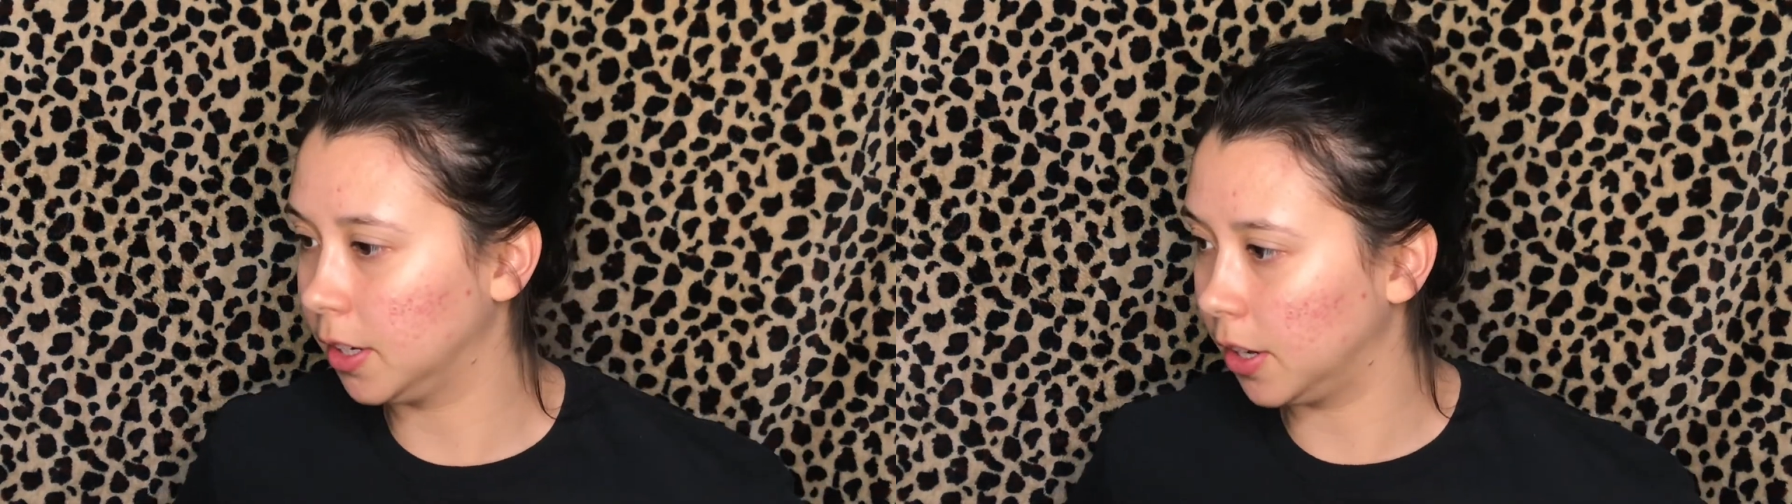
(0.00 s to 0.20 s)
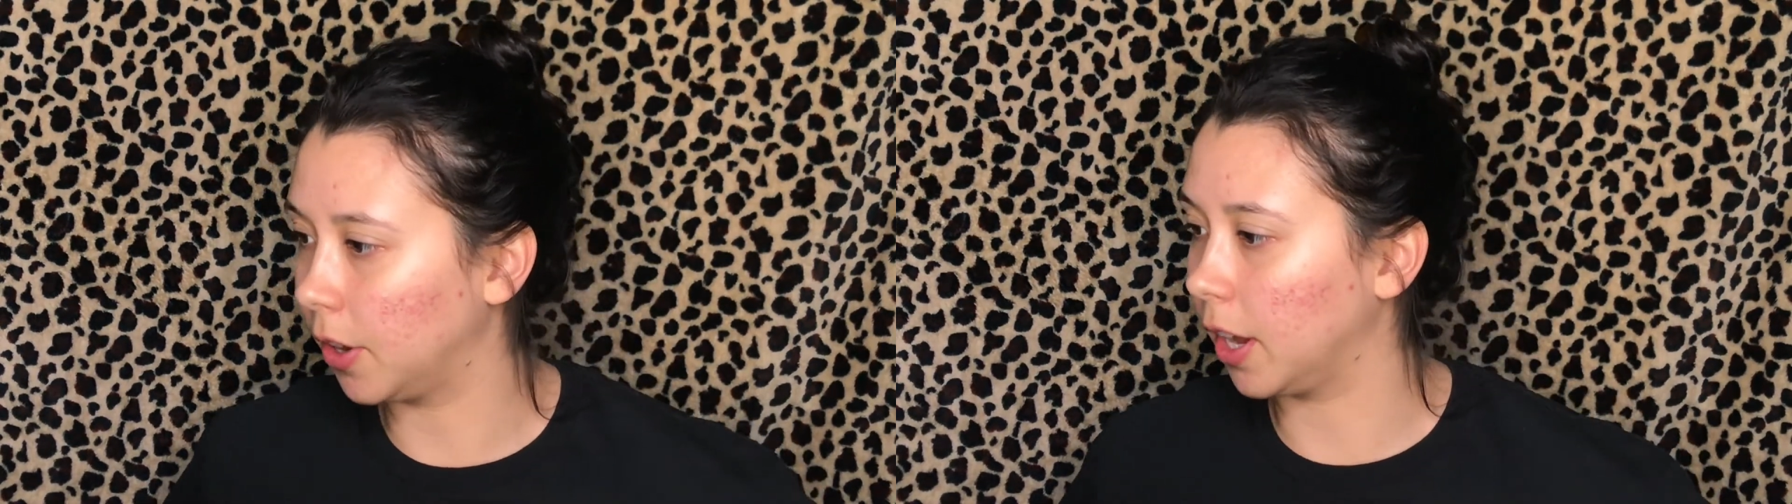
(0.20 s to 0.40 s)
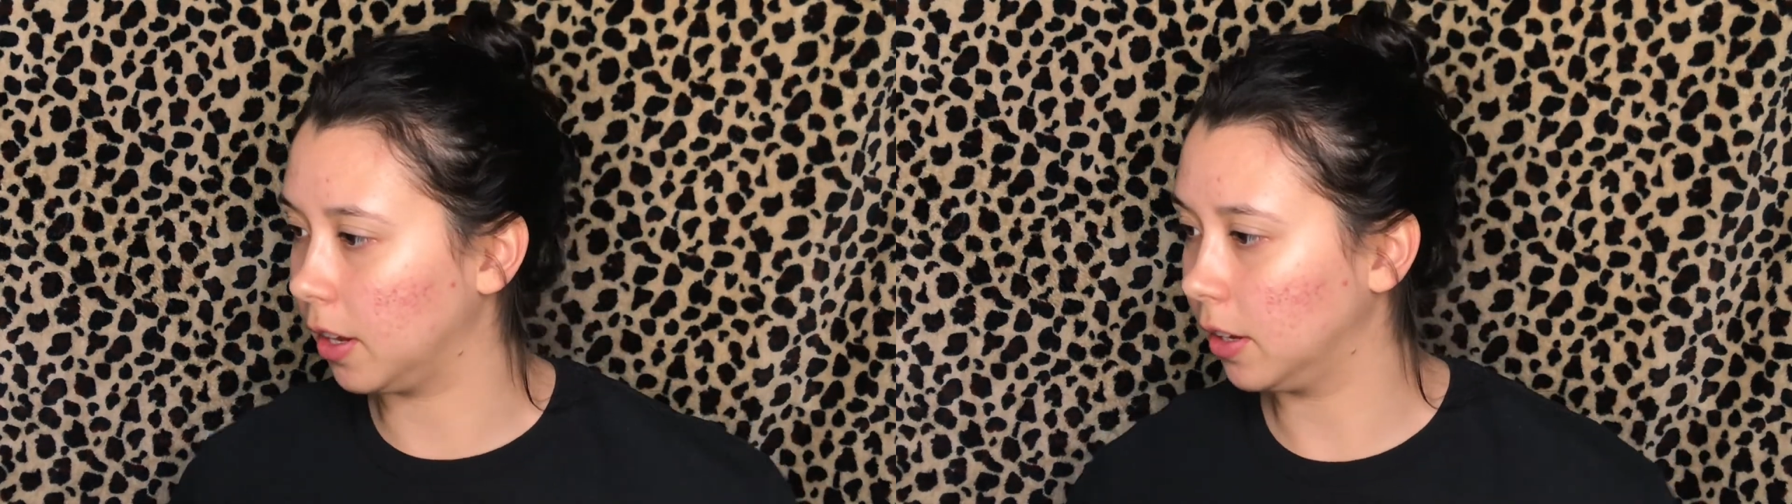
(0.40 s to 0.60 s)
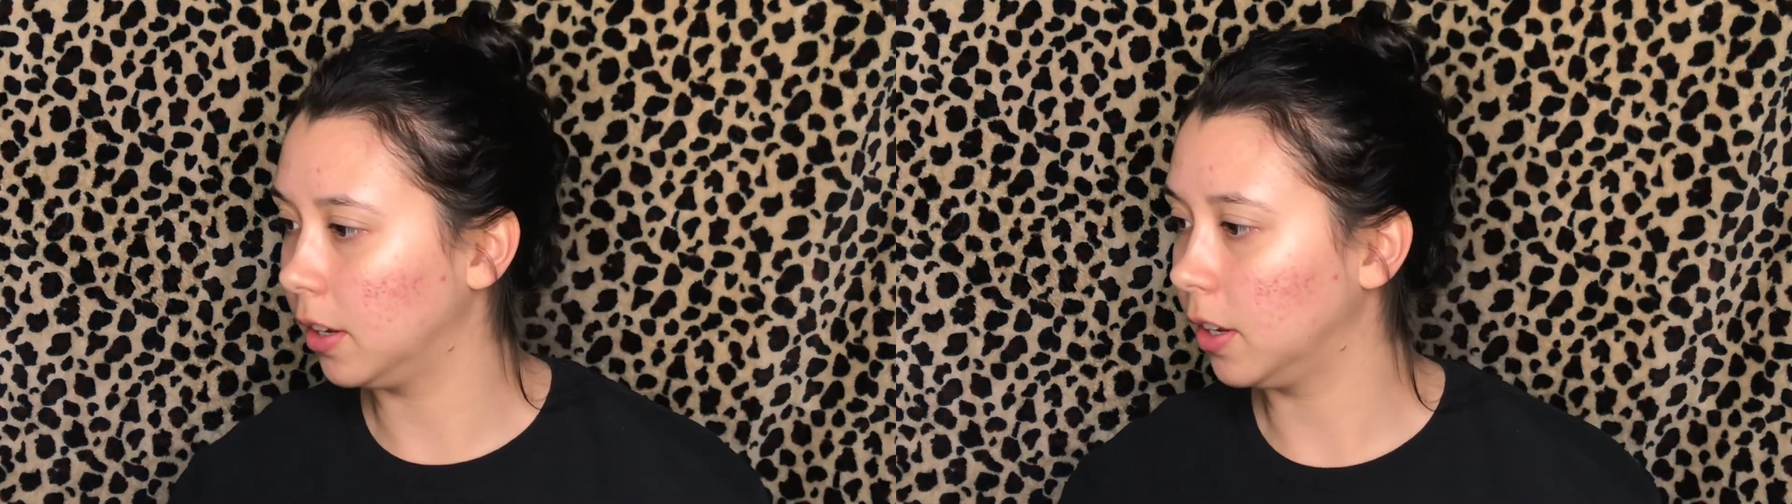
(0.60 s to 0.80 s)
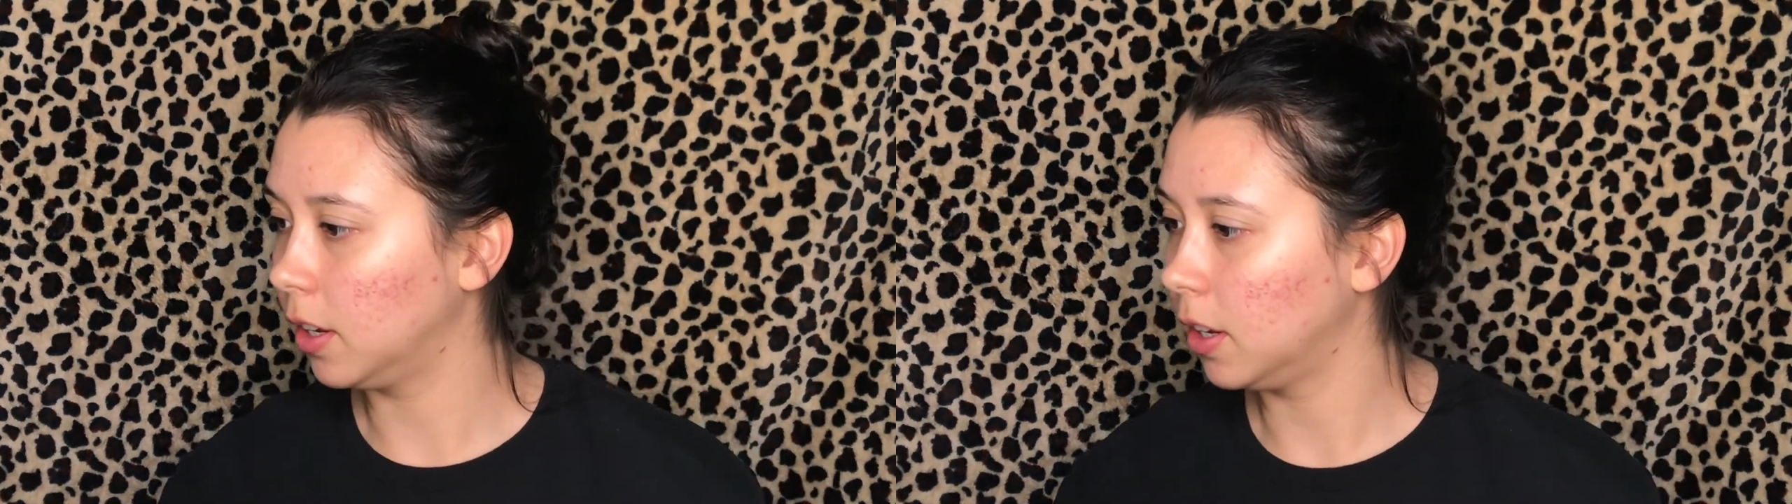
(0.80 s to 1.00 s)
Okay,
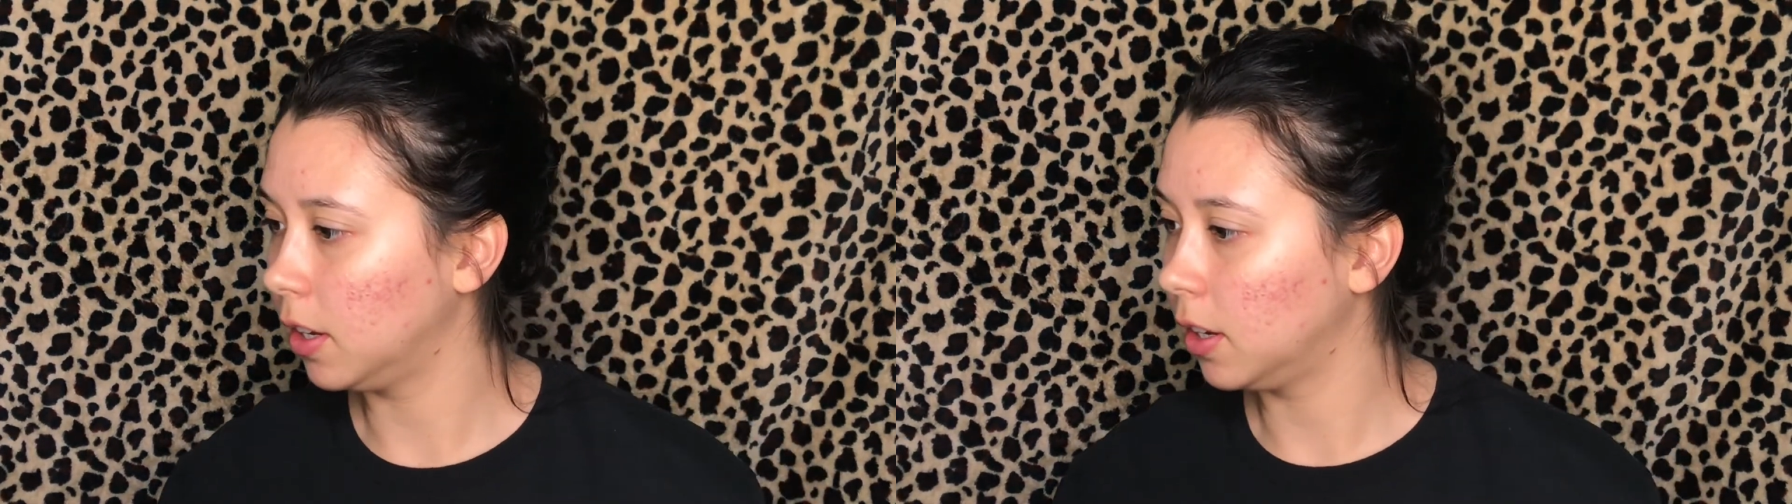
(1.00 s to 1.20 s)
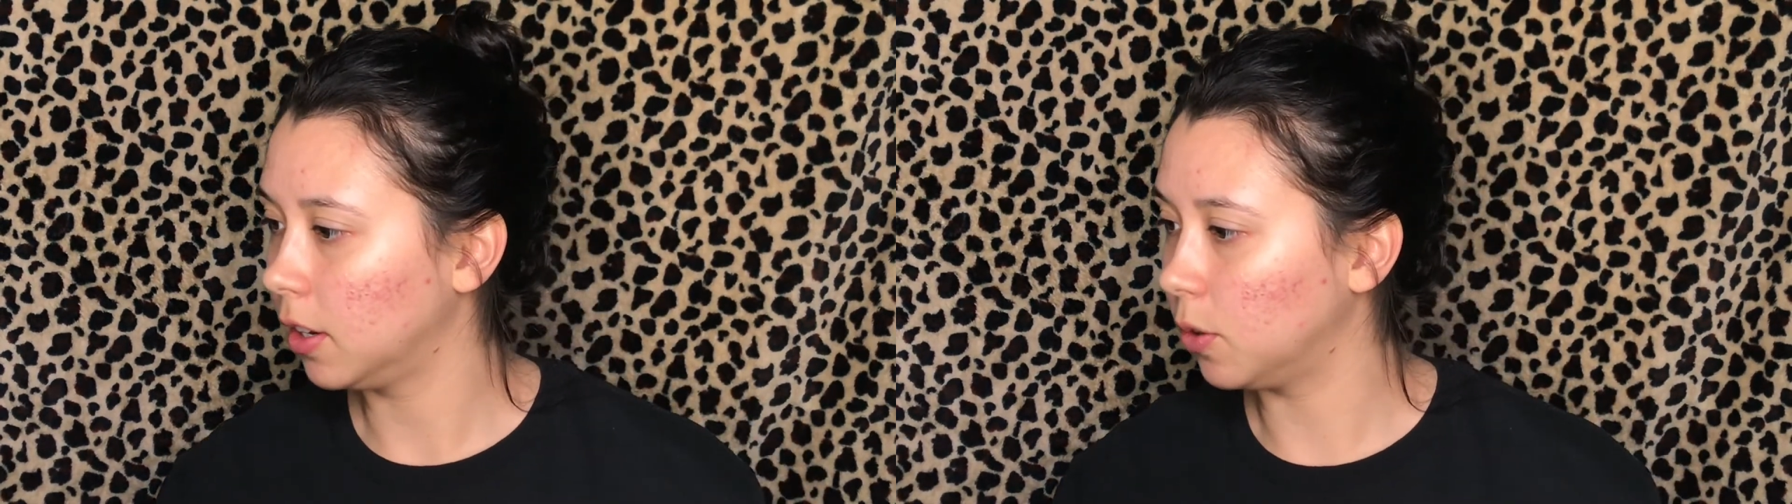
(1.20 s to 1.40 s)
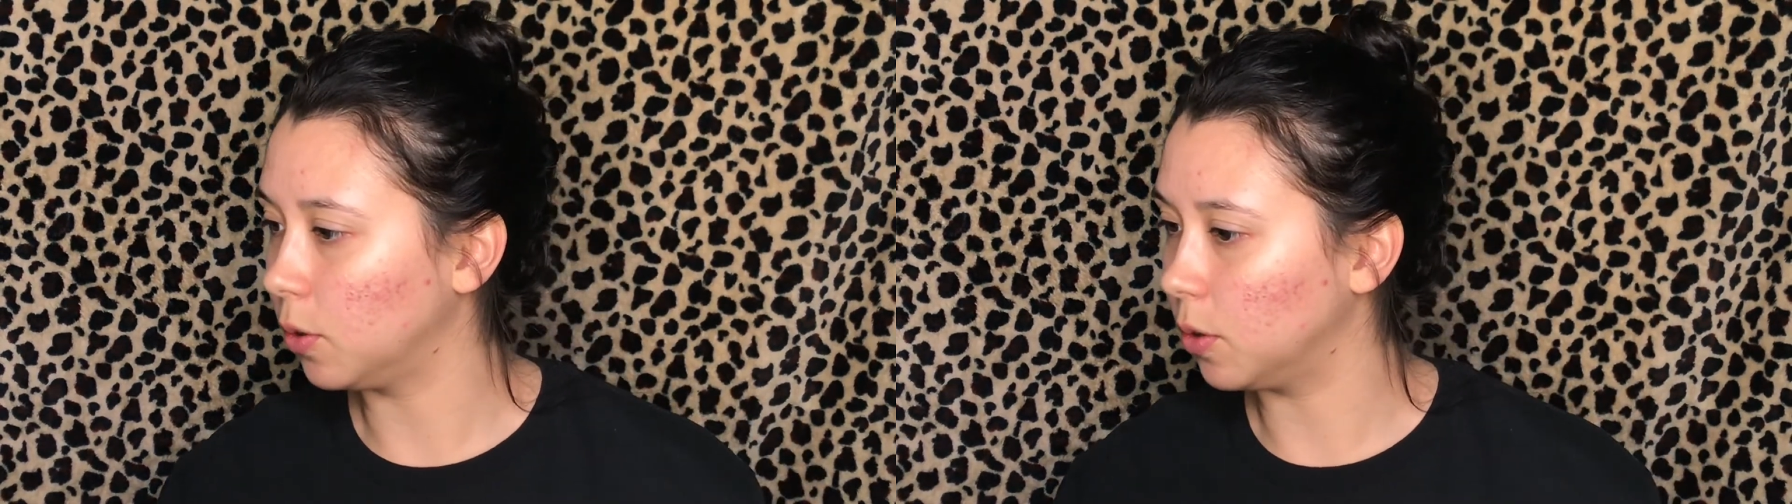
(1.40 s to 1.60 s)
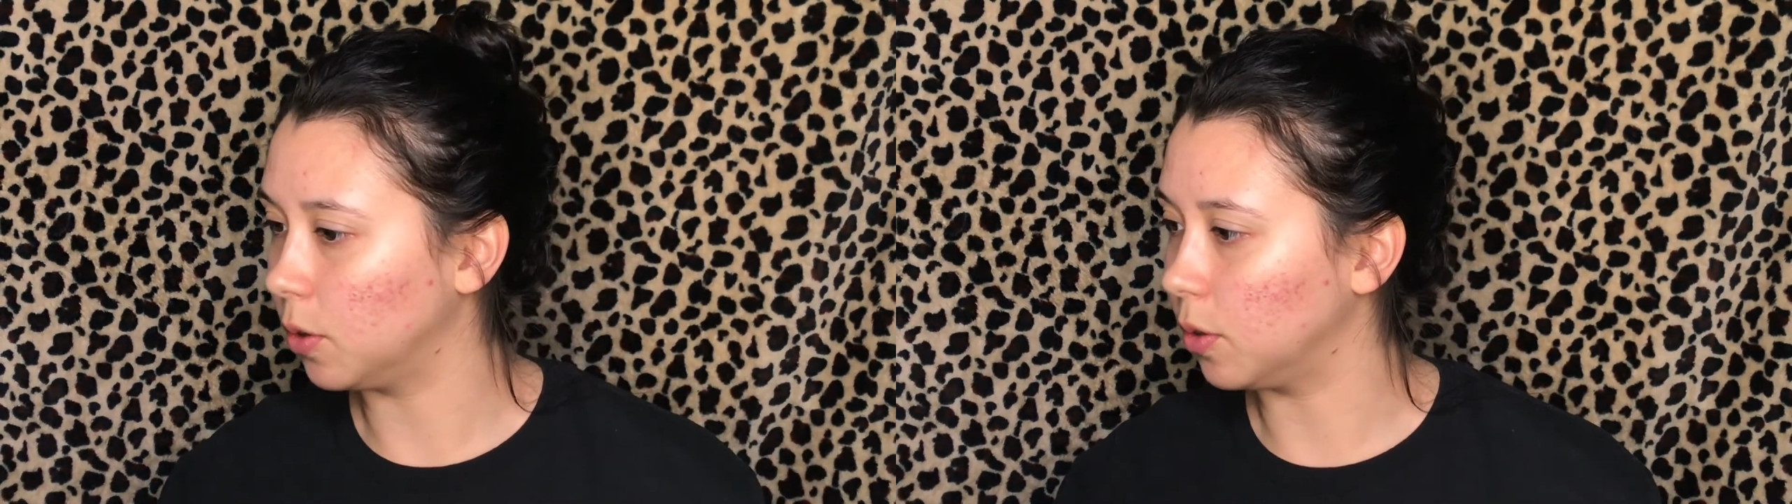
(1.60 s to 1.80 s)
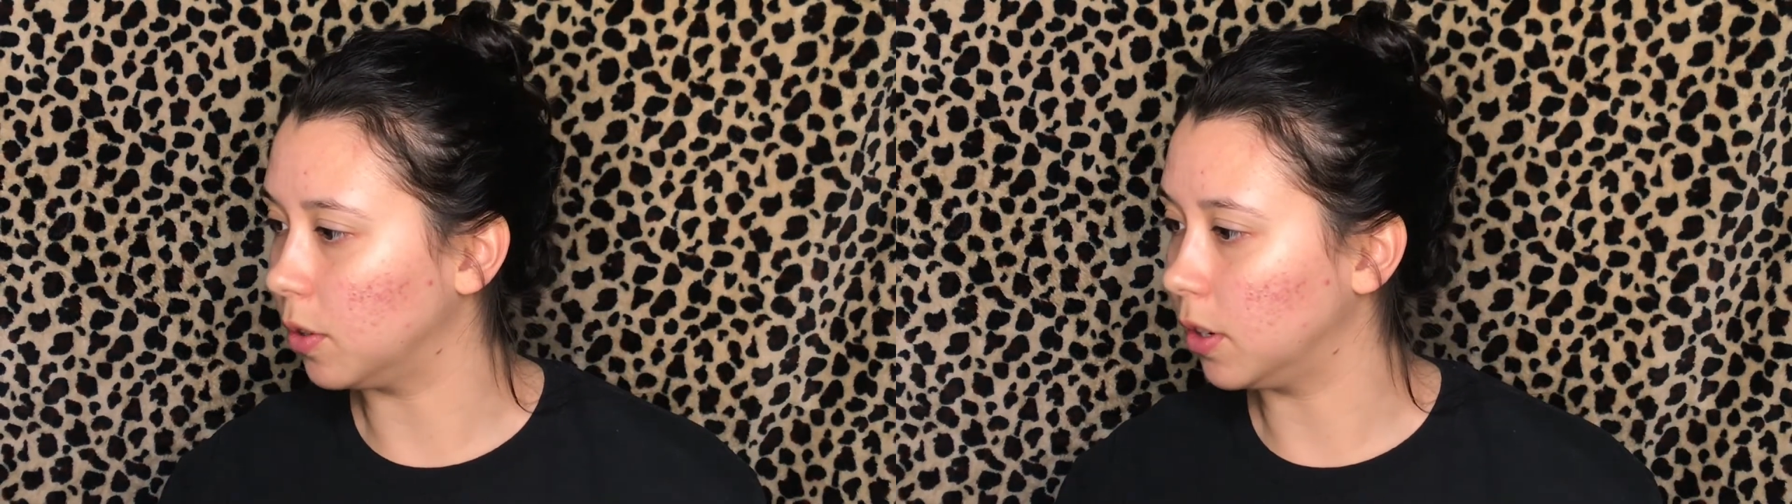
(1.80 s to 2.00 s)
cool,
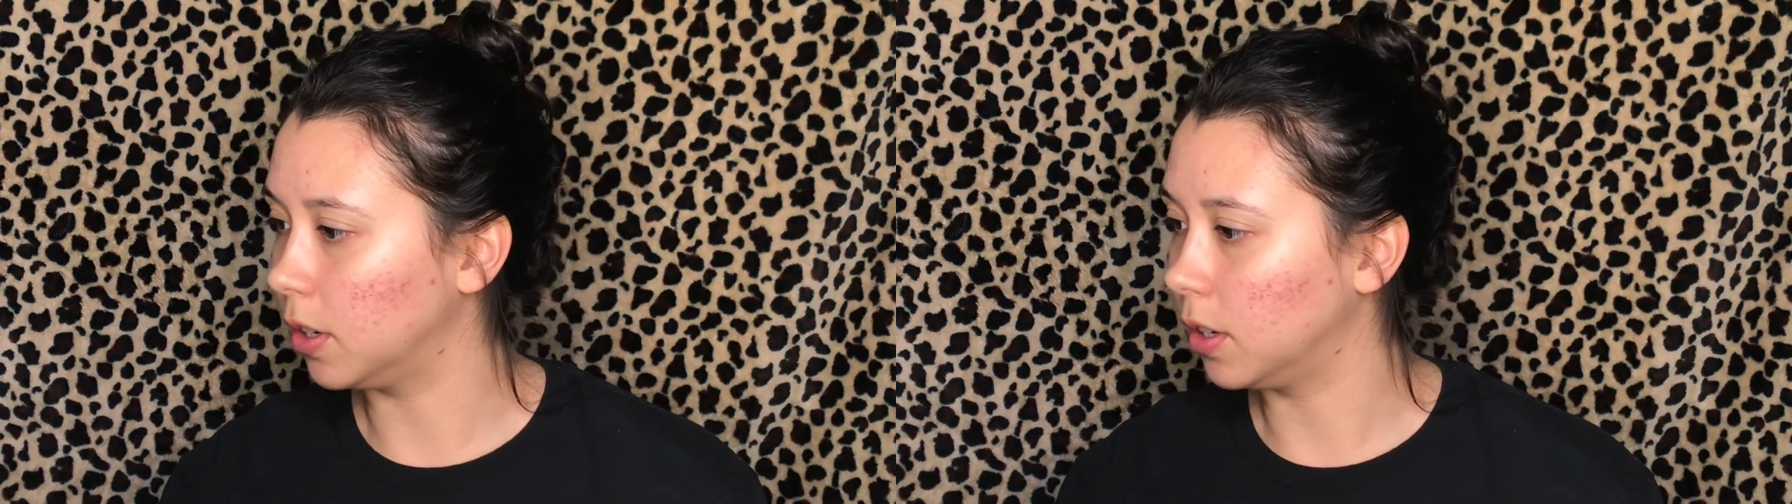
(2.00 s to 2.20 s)
cool, cool.